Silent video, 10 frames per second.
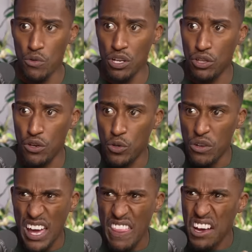you want to do is you
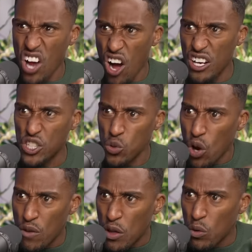want to get that garnish all
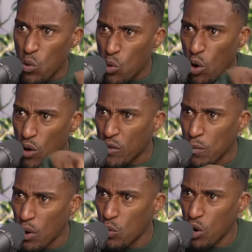what's over this, the all, over this? the
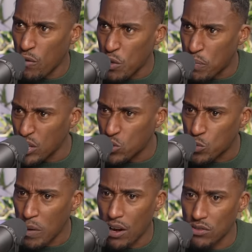yeah. all over the Brussels
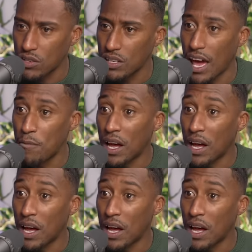sprouts. Yeah, yeah